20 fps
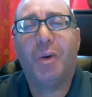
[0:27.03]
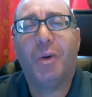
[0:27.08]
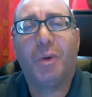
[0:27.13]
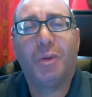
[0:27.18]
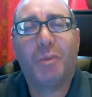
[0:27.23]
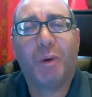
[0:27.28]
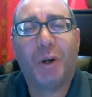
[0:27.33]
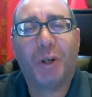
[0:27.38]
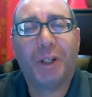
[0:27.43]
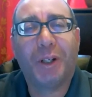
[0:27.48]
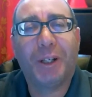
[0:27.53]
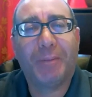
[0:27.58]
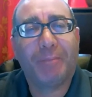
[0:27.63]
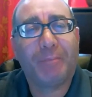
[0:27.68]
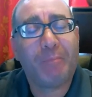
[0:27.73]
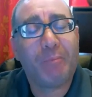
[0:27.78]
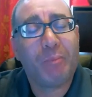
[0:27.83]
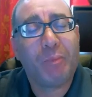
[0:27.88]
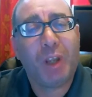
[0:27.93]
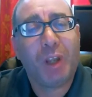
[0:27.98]
good morning.
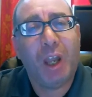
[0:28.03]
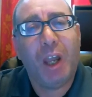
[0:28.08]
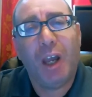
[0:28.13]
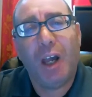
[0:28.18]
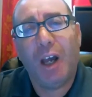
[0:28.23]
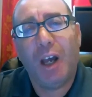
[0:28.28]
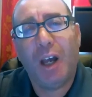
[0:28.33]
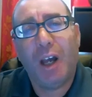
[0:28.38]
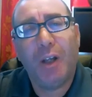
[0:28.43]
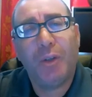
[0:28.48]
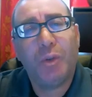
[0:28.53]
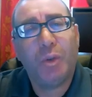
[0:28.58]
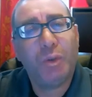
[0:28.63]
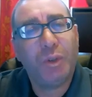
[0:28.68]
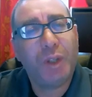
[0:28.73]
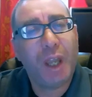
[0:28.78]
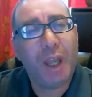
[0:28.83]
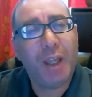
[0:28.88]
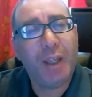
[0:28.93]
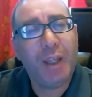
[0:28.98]
Uh,
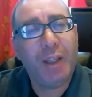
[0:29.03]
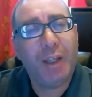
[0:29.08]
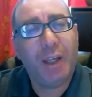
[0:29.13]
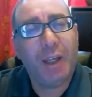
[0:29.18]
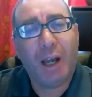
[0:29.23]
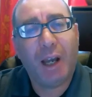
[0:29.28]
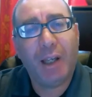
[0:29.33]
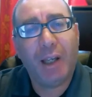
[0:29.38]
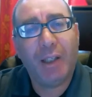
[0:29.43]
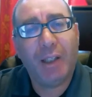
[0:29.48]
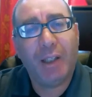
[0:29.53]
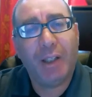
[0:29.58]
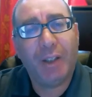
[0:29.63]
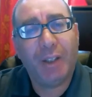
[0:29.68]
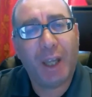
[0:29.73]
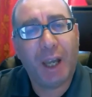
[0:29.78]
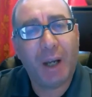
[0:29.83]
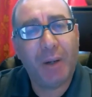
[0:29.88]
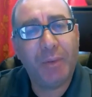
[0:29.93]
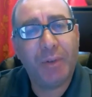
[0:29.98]
today I
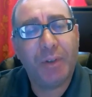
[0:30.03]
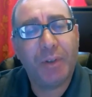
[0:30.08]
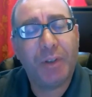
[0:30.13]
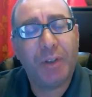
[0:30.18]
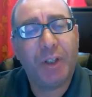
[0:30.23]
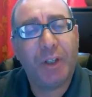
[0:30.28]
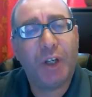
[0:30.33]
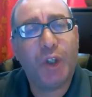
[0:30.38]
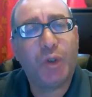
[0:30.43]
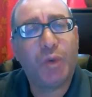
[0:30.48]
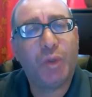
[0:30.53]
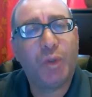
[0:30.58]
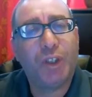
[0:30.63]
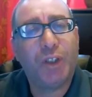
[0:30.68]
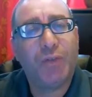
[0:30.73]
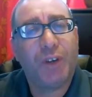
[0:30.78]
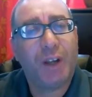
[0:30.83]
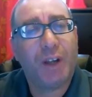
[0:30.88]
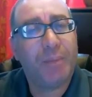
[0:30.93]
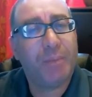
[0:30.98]
announce a
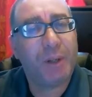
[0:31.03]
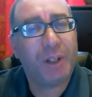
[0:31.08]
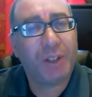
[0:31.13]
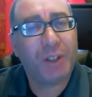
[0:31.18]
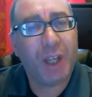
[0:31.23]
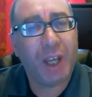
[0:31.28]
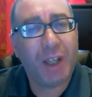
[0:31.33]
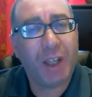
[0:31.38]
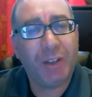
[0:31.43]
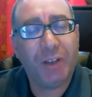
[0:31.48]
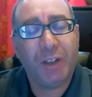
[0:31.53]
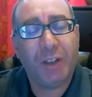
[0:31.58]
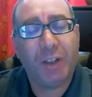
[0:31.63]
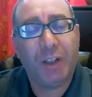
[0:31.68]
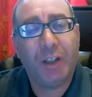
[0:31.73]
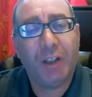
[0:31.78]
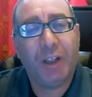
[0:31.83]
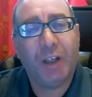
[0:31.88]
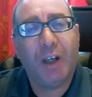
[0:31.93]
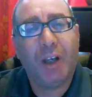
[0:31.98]
25%
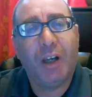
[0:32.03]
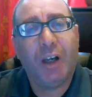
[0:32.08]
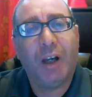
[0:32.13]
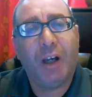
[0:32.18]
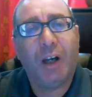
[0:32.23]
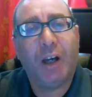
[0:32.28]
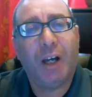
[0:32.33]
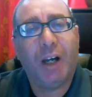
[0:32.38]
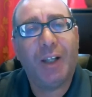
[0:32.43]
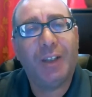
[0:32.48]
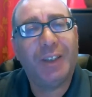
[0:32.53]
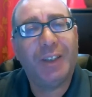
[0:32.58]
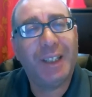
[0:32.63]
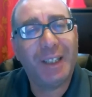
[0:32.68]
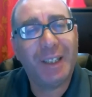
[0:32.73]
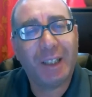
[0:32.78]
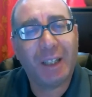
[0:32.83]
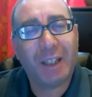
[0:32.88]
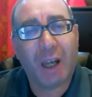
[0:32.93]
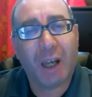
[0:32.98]
uh,
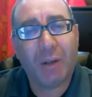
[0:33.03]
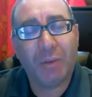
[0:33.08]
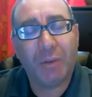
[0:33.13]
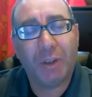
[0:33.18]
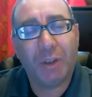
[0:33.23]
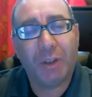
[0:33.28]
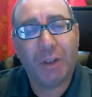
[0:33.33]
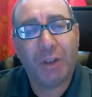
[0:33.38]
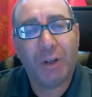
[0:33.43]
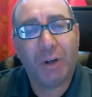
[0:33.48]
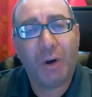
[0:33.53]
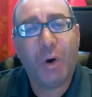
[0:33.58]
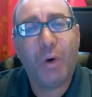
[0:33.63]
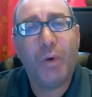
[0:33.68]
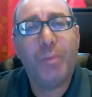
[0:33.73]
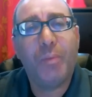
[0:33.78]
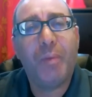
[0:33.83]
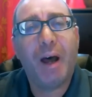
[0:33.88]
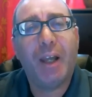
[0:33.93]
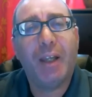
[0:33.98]
discount
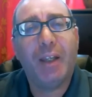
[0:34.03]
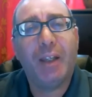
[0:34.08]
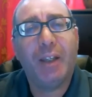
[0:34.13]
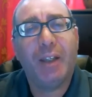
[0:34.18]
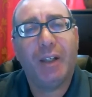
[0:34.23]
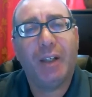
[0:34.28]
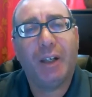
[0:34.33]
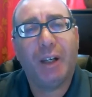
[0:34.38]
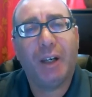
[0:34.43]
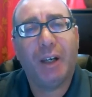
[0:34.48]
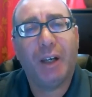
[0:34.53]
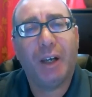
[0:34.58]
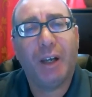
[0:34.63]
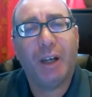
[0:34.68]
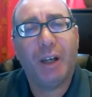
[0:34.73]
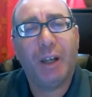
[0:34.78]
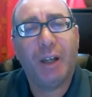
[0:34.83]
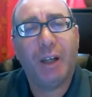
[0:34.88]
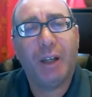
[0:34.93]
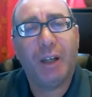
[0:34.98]
on my uh,
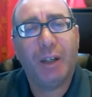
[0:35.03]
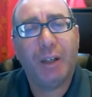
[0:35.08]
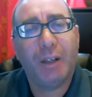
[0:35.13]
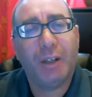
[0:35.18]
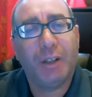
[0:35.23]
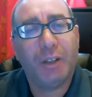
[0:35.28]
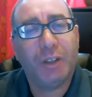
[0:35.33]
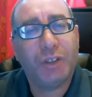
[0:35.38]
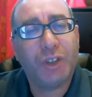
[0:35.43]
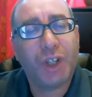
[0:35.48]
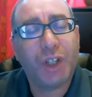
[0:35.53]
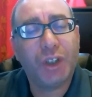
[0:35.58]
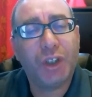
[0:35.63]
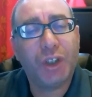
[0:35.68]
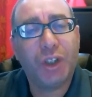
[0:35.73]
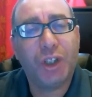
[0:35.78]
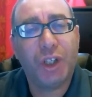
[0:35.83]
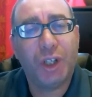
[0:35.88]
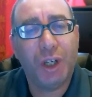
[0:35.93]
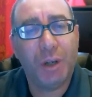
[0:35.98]

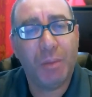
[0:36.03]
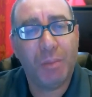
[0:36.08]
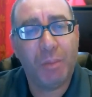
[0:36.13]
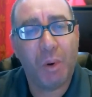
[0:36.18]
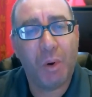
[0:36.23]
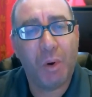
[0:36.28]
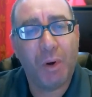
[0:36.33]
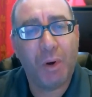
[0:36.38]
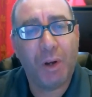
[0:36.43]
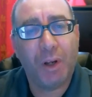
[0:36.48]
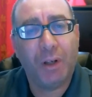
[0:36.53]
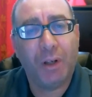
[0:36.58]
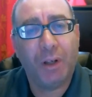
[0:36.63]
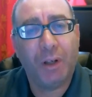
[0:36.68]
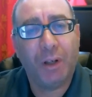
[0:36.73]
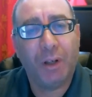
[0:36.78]
strategy ebook,